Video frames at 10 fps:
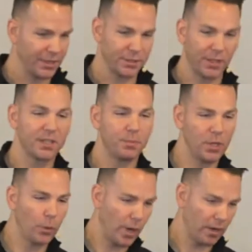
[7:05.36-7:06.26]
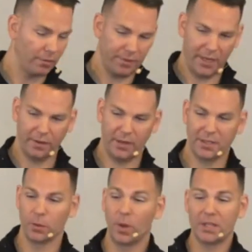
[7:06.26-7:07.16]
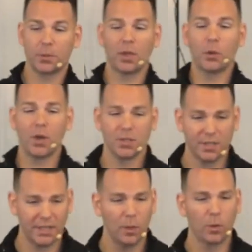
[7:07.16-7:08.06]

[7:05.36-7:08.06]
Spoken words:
So let's be aware of that, right? So that's one of the questions I get.